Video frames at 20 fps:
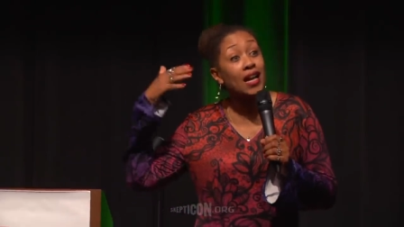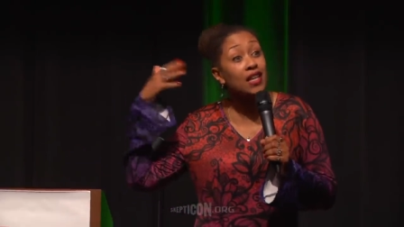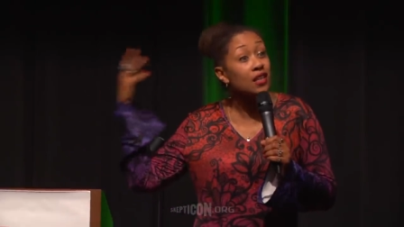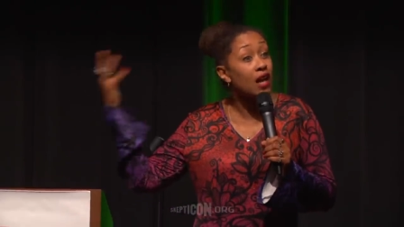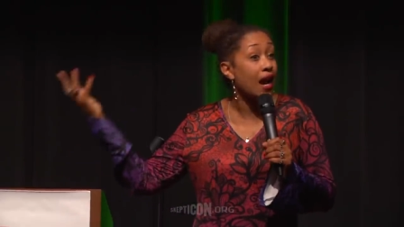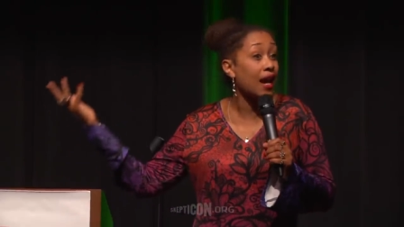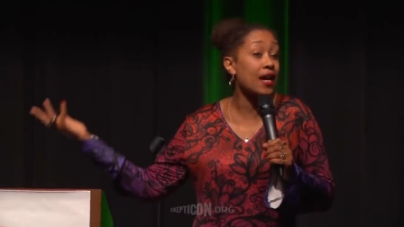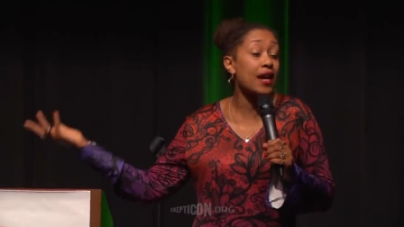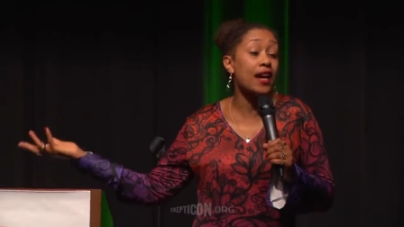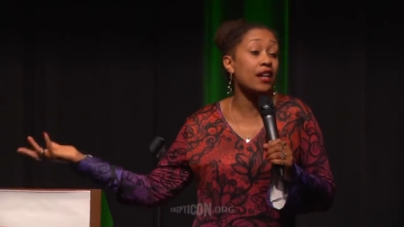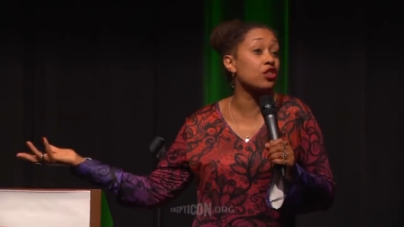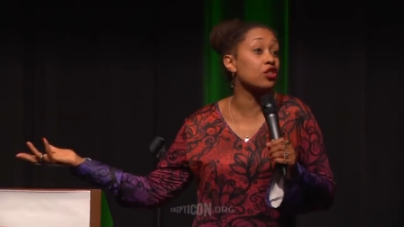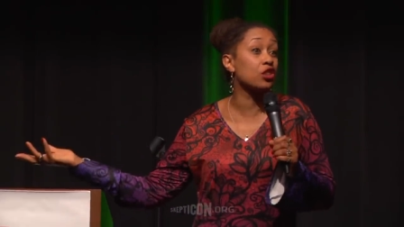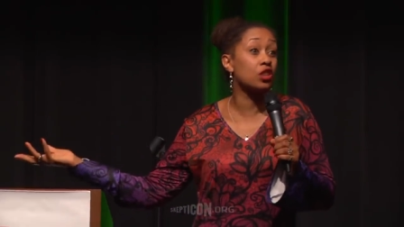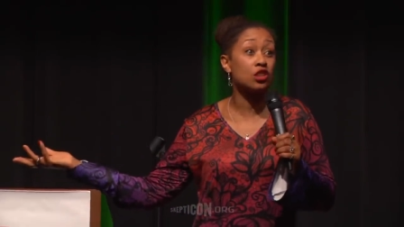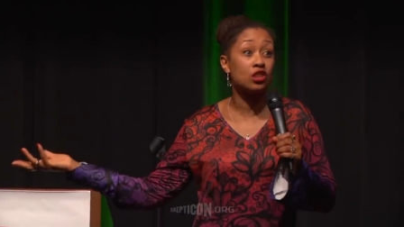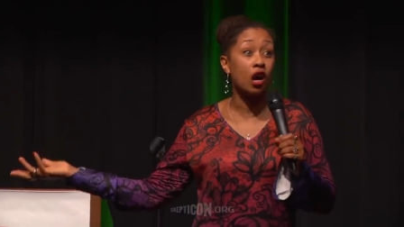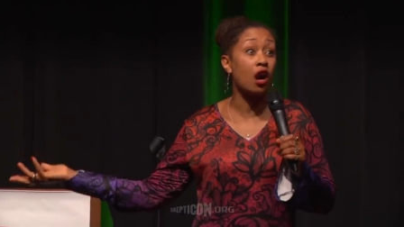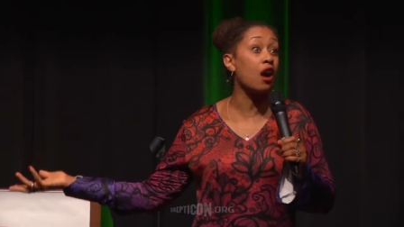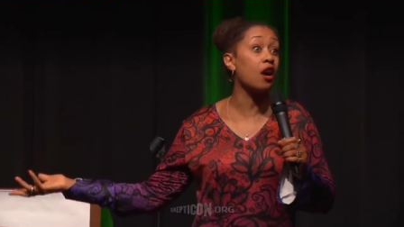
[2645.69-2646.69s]
I, I
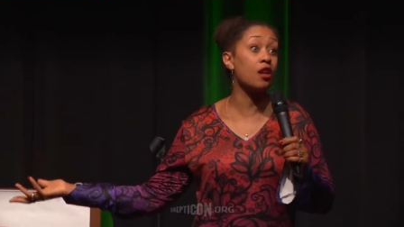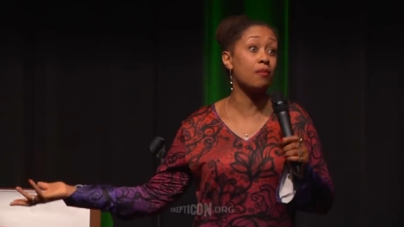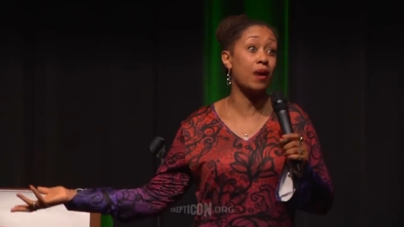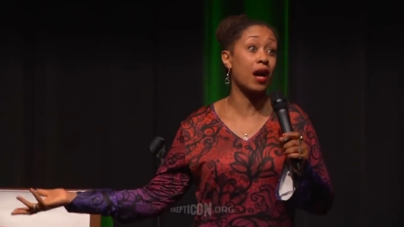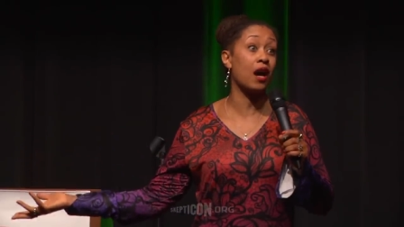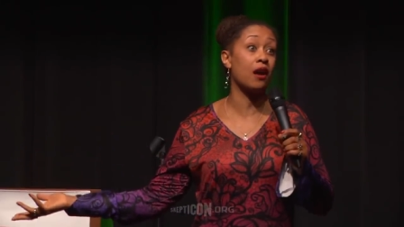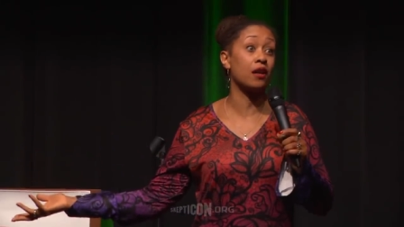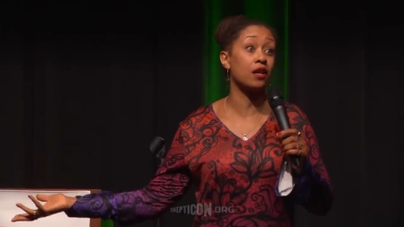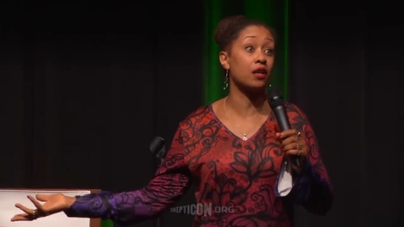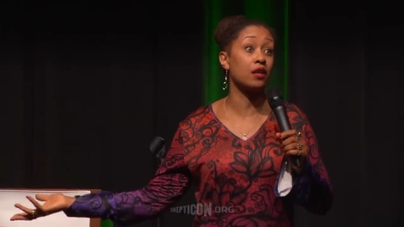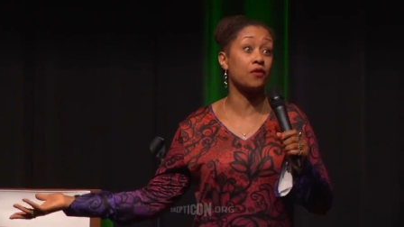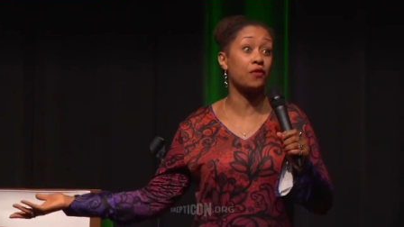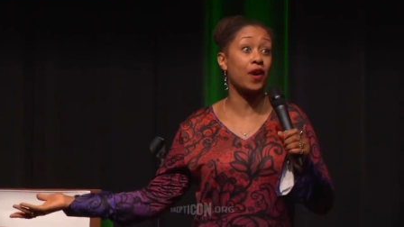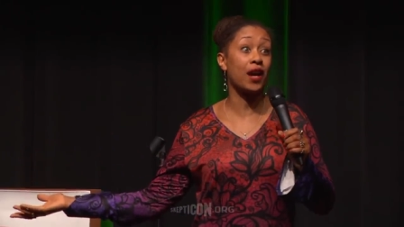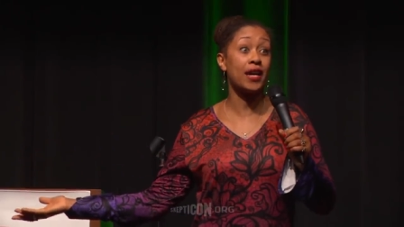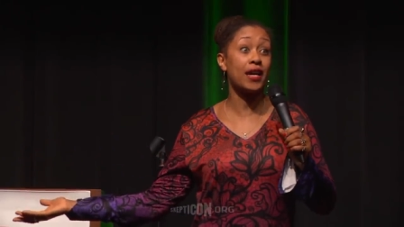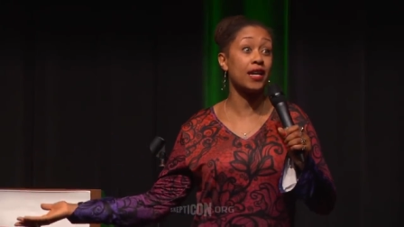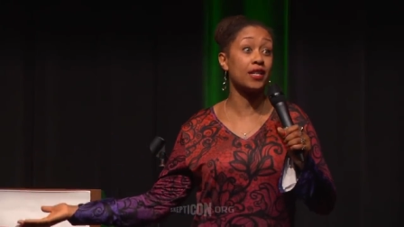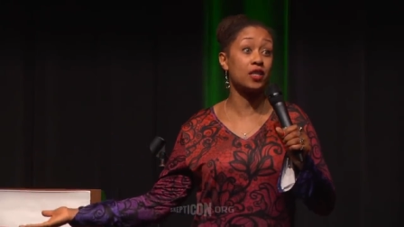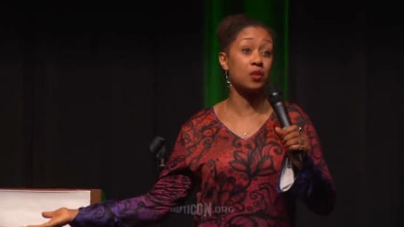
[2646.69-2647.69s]
actually thought about it. If
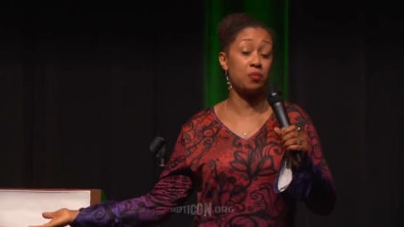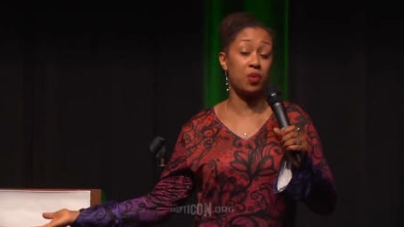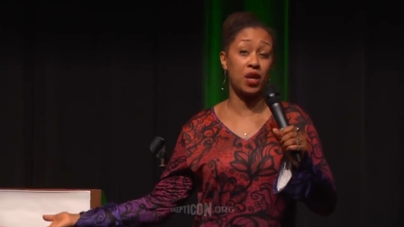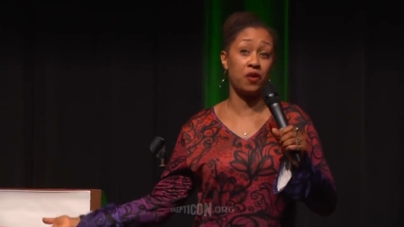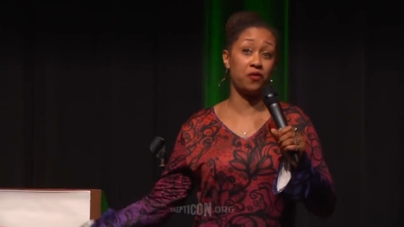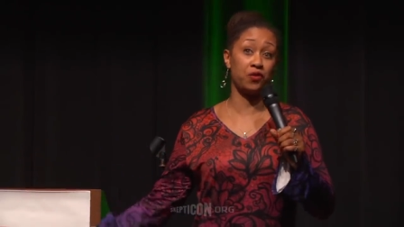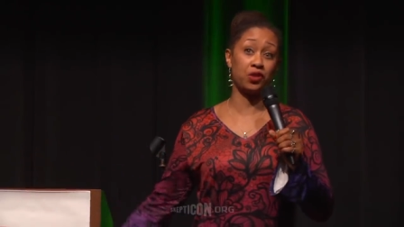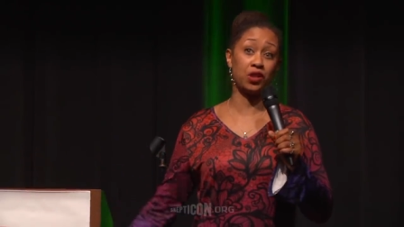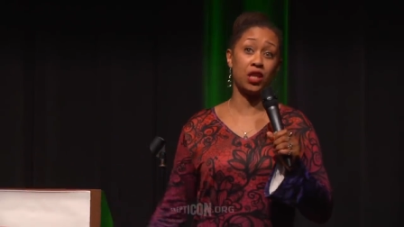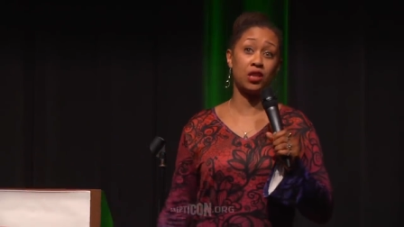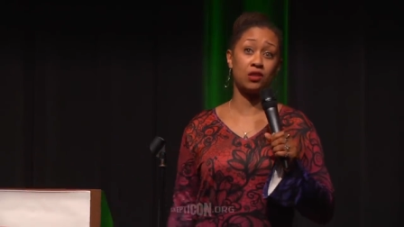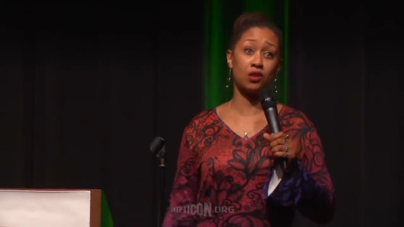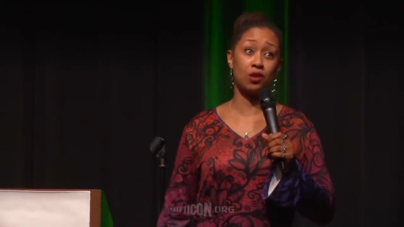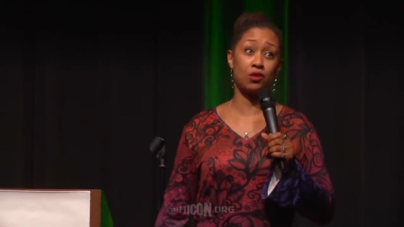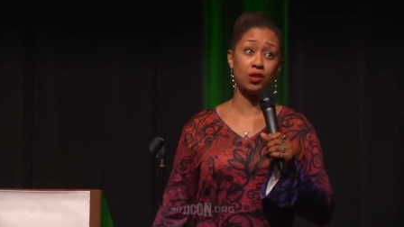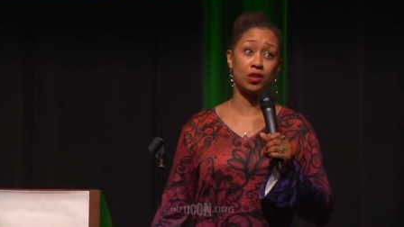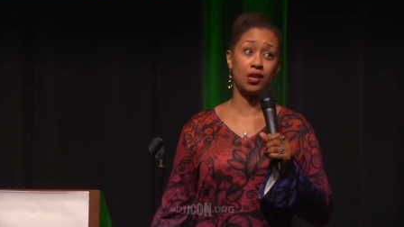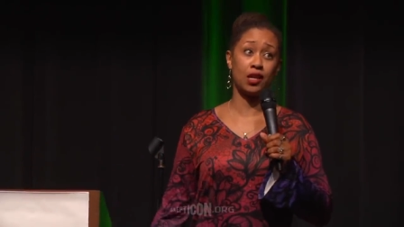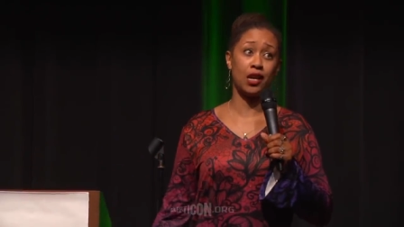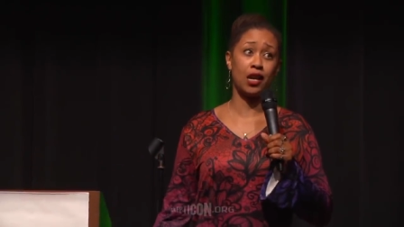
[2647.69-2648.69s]
I had to pay for dates
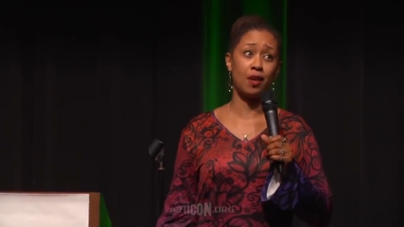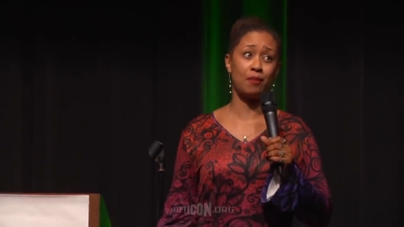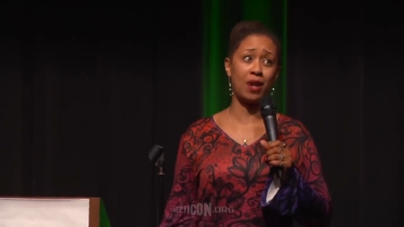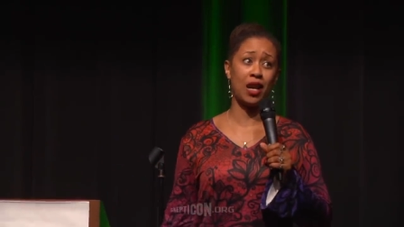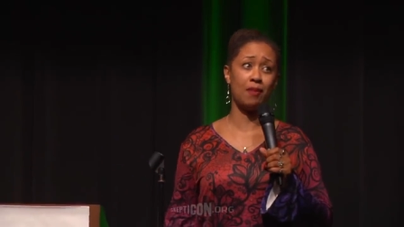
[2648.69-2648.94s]
all the time,